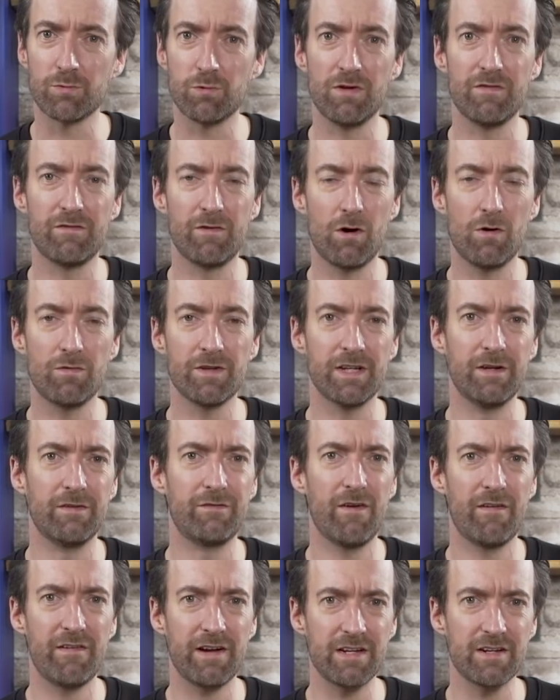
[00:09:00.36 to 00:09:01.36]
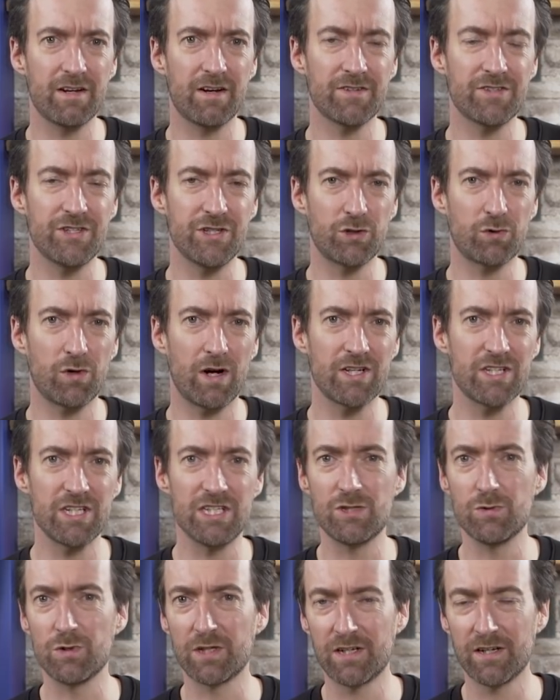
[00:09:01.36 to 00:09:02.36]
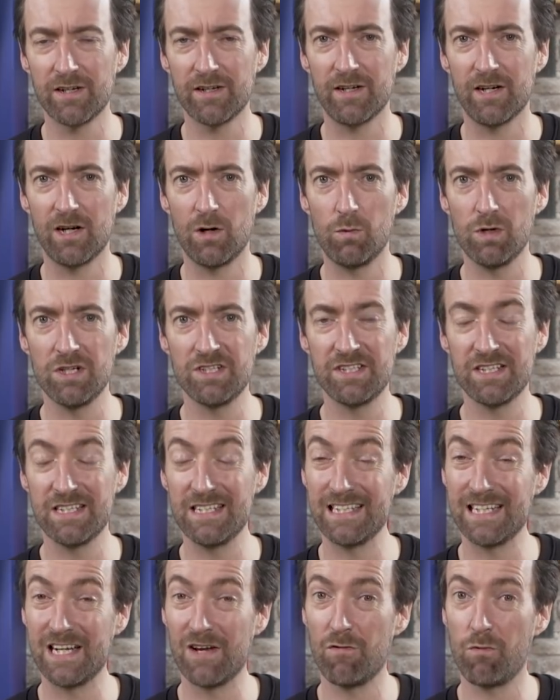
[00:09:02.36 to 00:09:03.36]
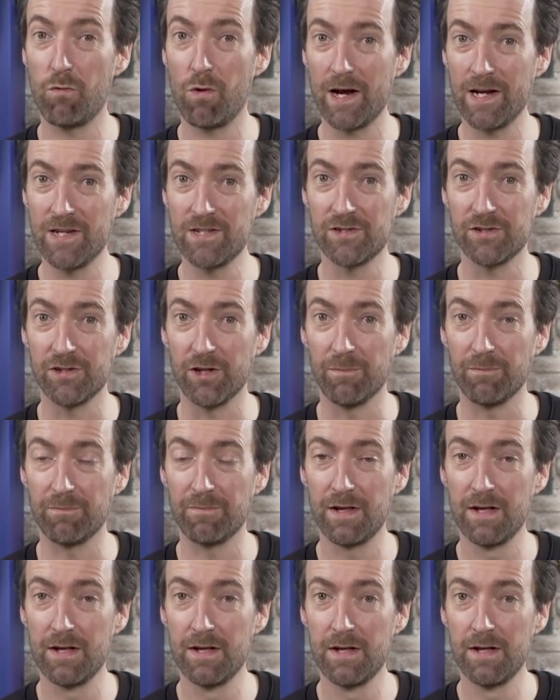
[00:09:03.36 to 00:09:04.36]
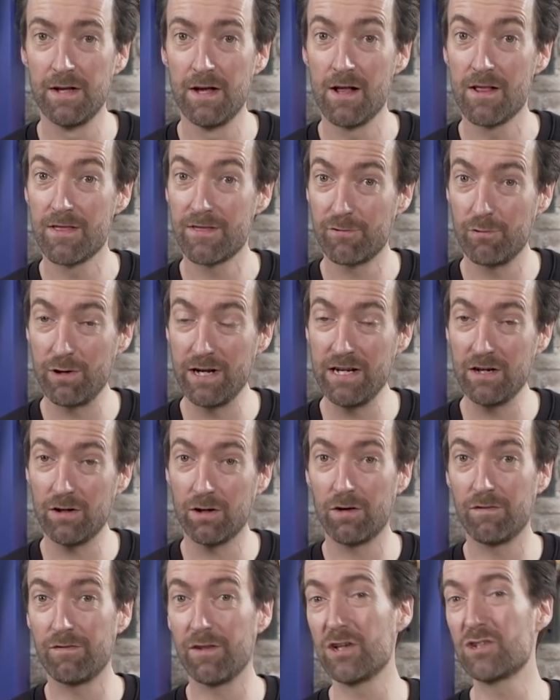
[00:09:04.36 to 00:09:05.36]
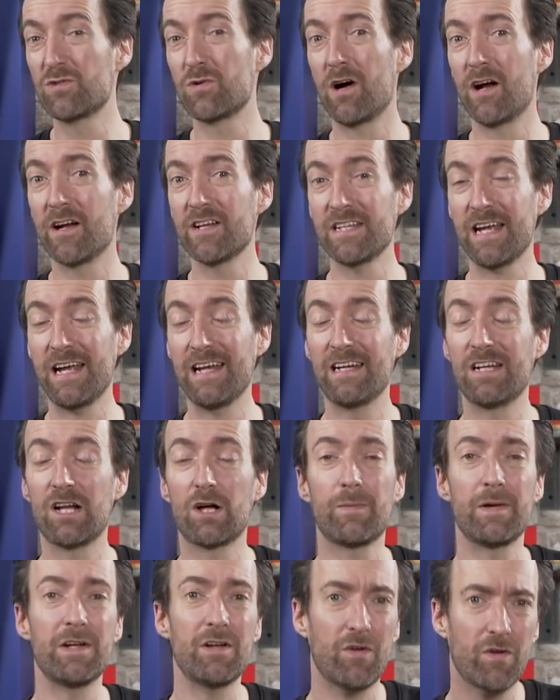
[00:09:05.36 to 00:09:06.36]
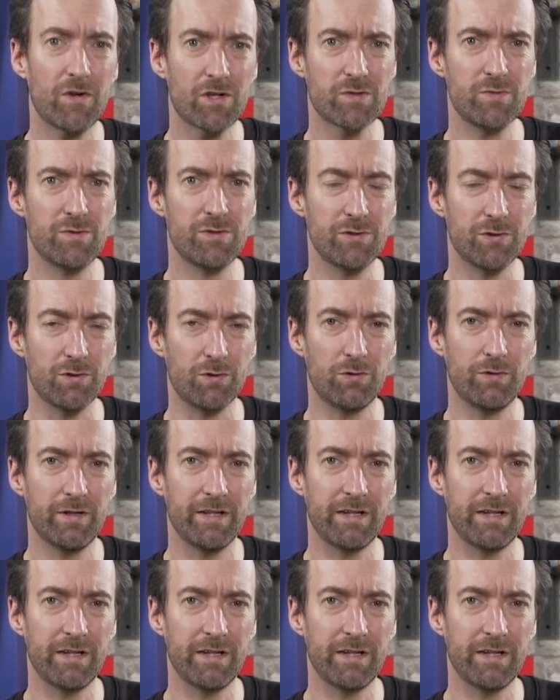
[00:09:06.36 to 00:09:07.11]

were involved in a very nasty crash into a car which didn't give way to them. 3 of those riders ended up in hospital,